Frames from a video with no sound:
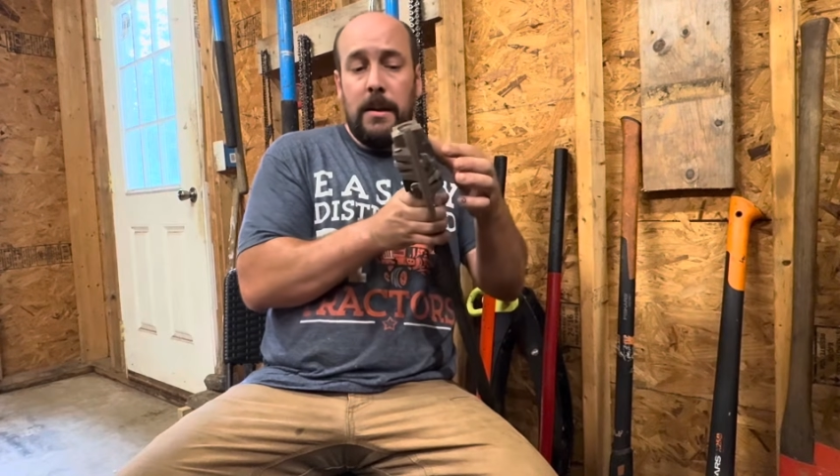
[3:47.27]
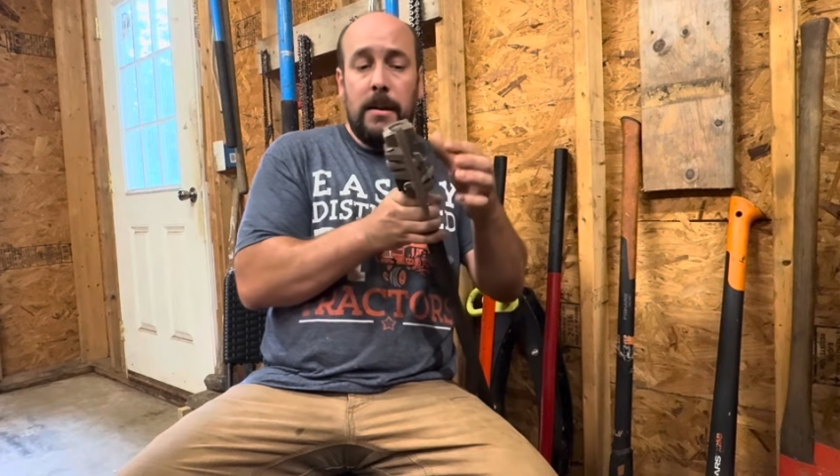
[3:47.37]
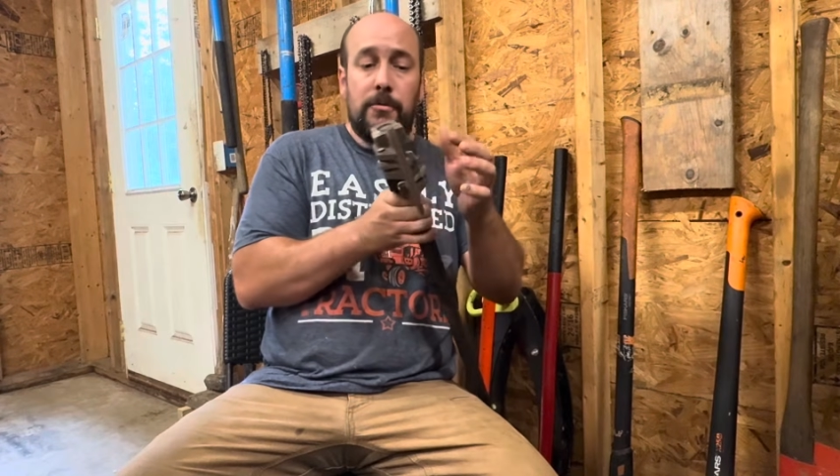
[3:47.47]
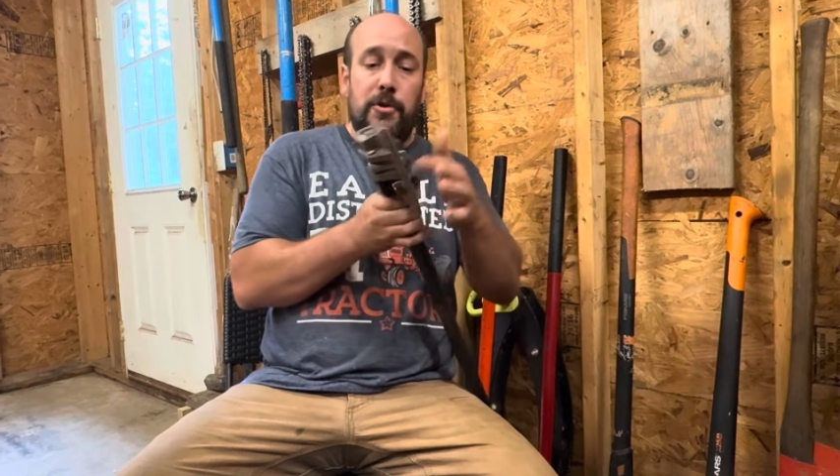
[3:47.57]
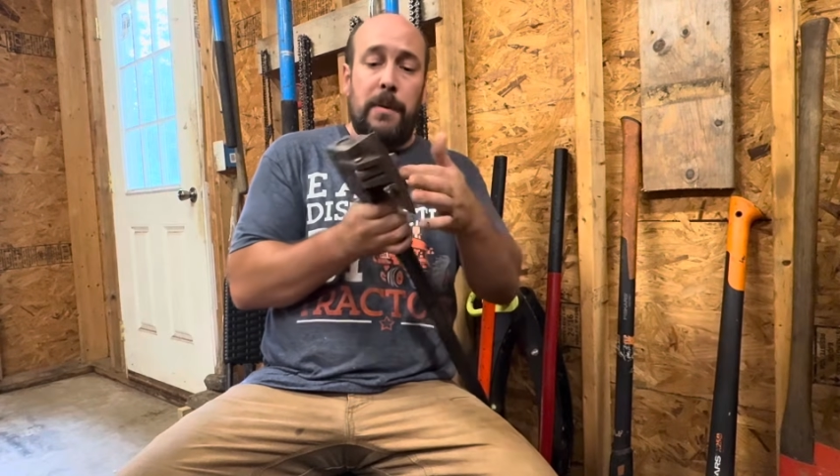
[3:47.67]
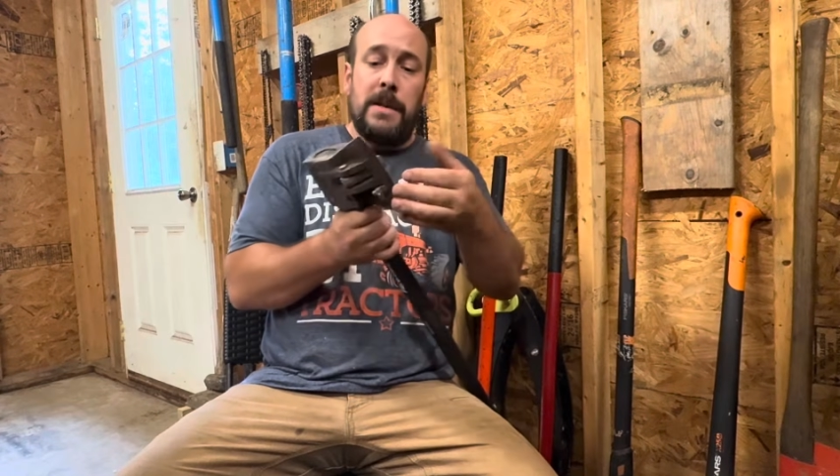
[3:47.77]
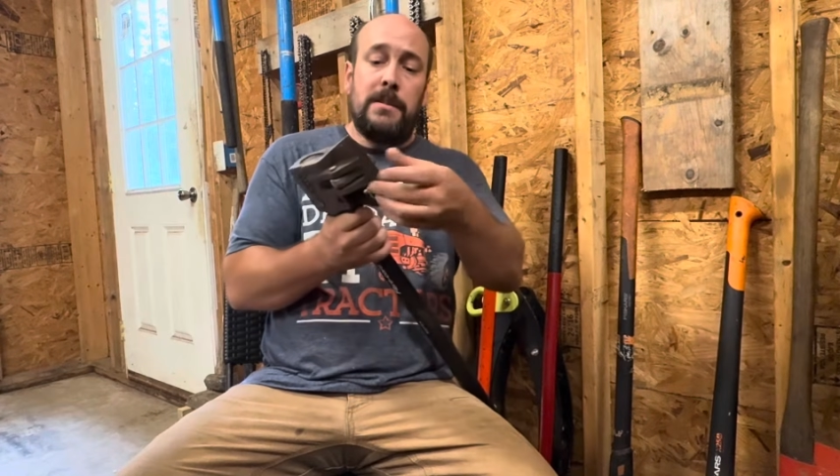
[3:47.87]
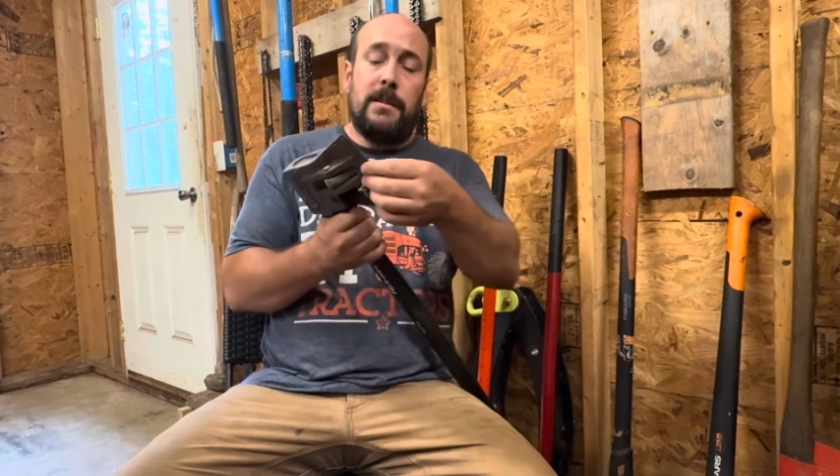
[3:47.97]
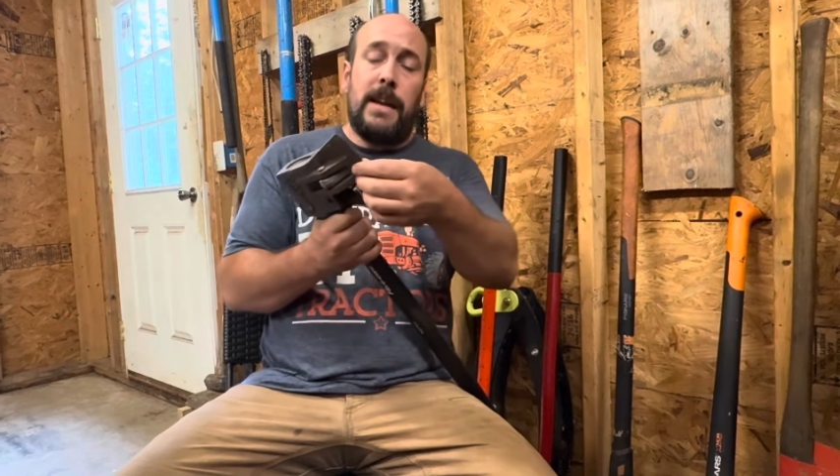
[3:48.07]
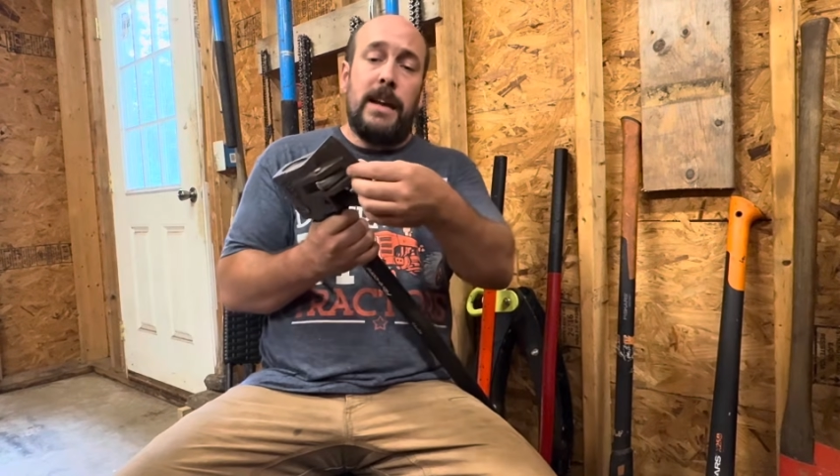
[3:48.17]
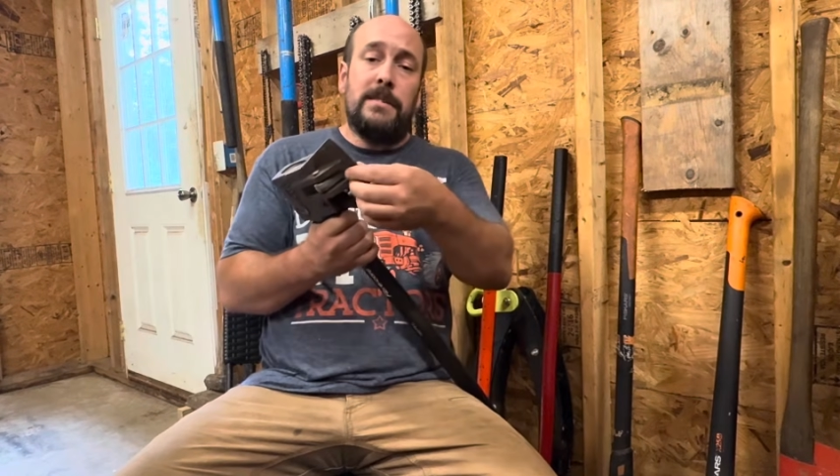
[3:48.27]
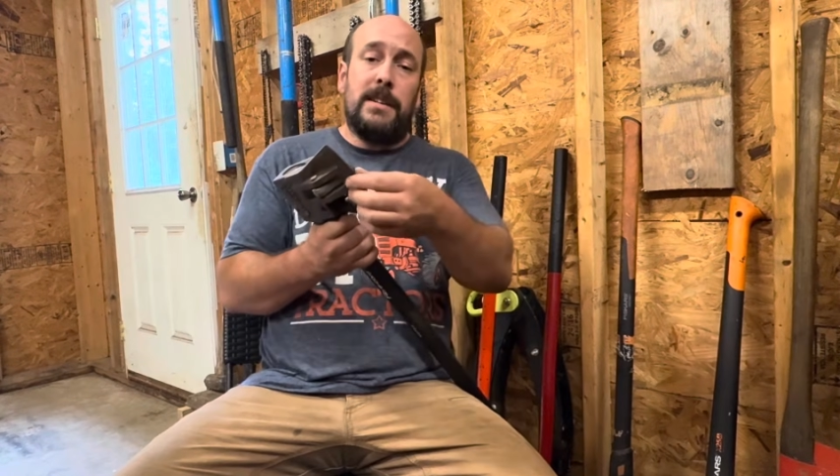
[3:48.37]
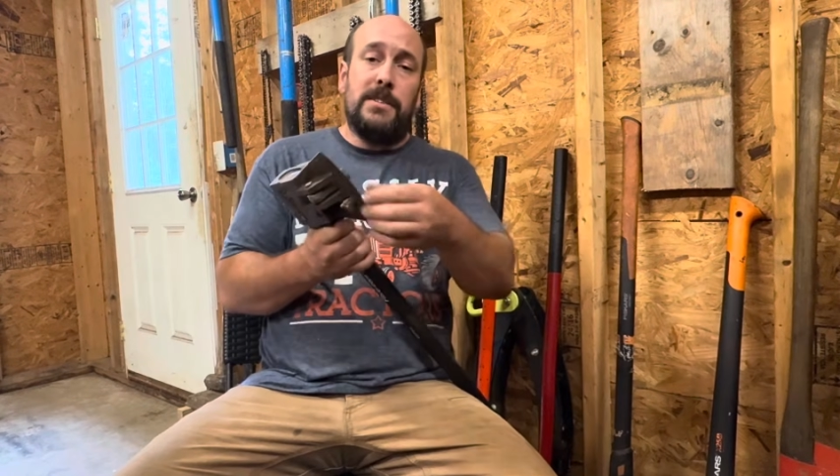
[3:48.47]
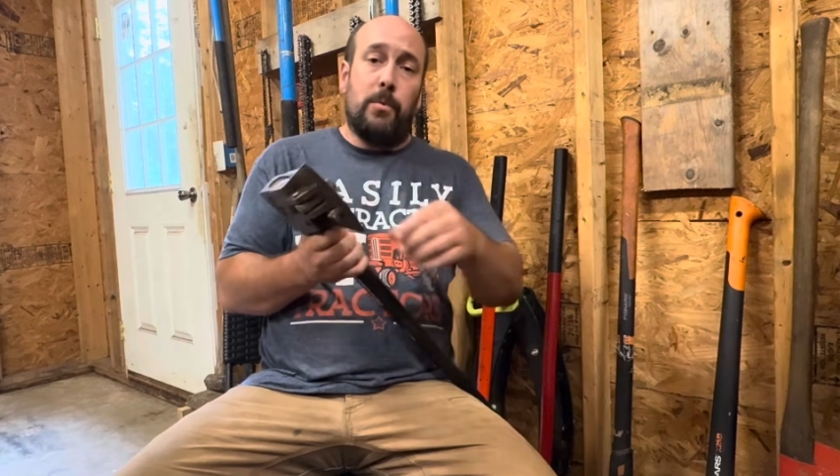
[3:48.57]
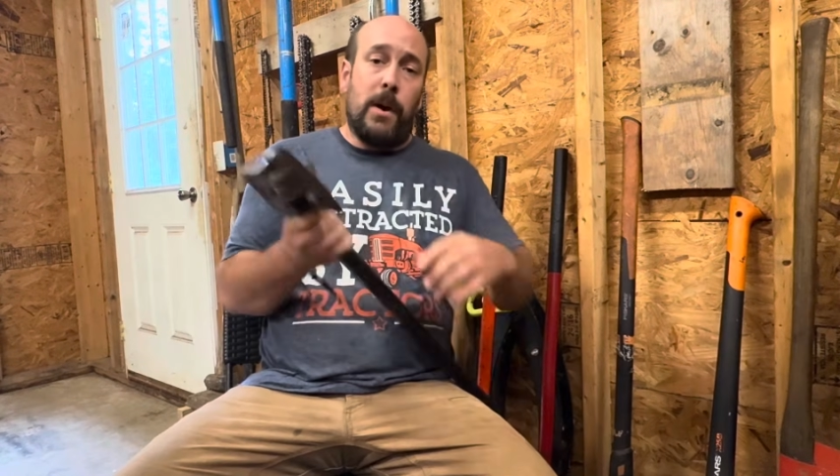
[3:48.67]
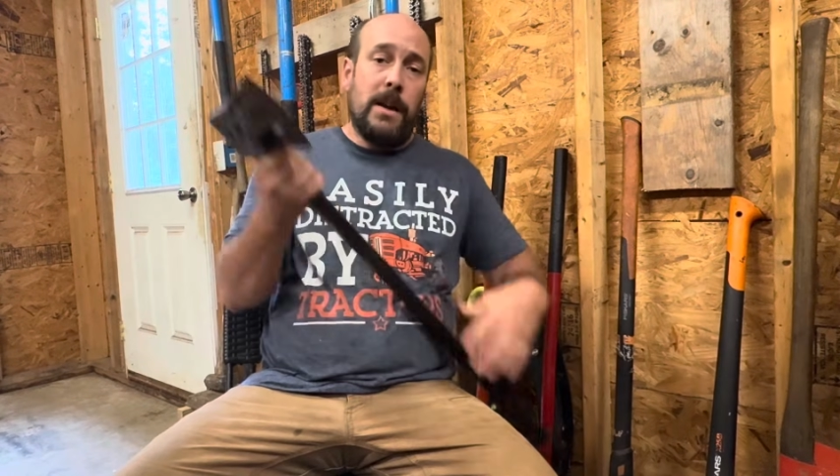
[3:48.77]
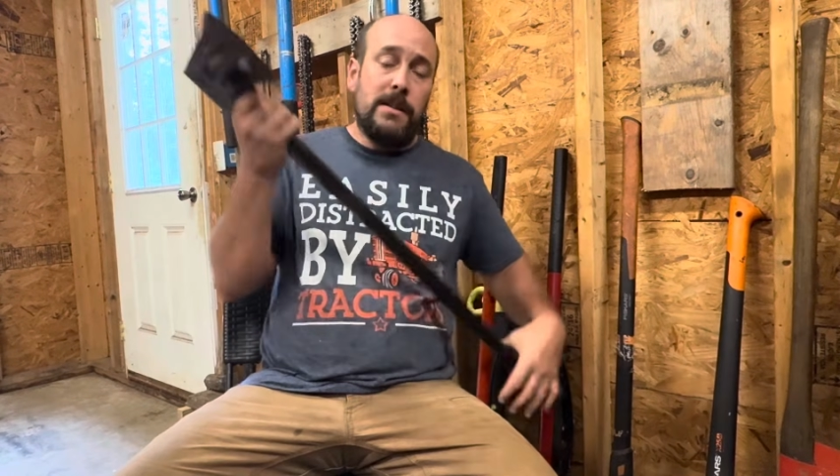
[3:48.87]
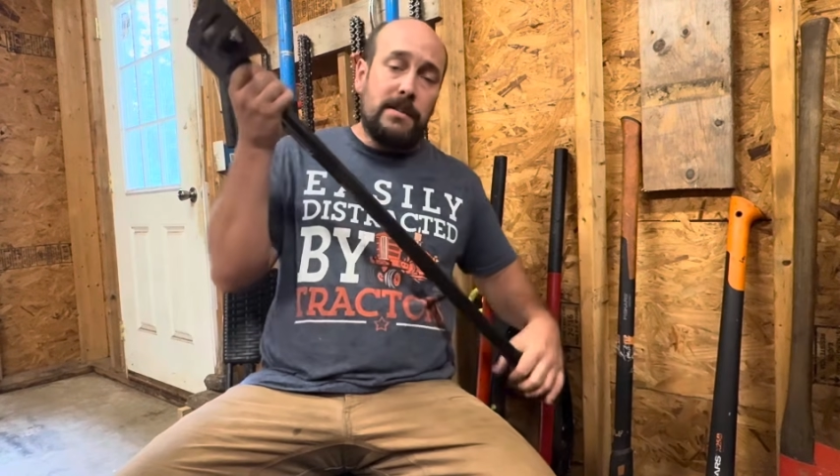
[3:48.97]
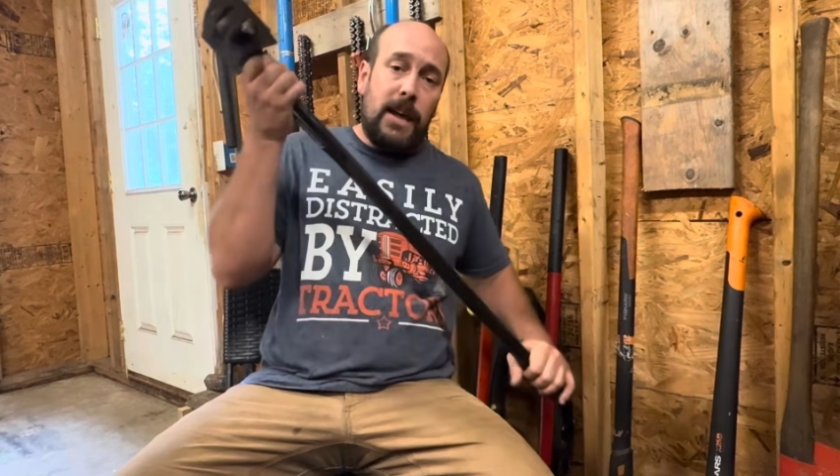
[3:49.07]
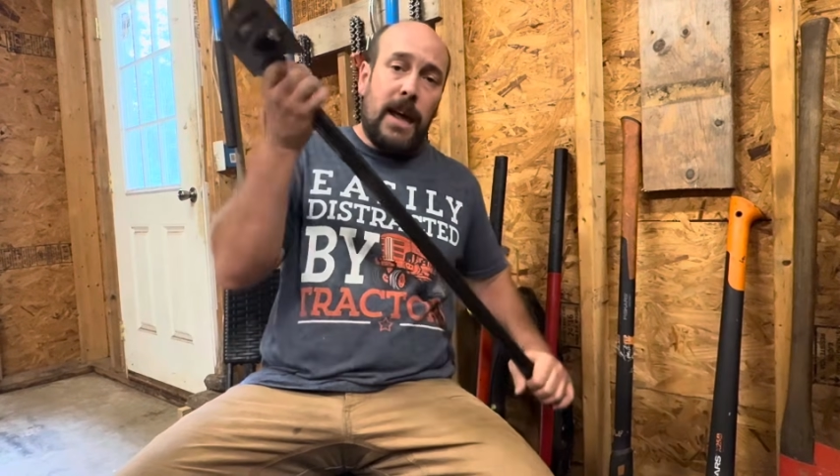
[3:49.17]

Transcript: which basically has these wings that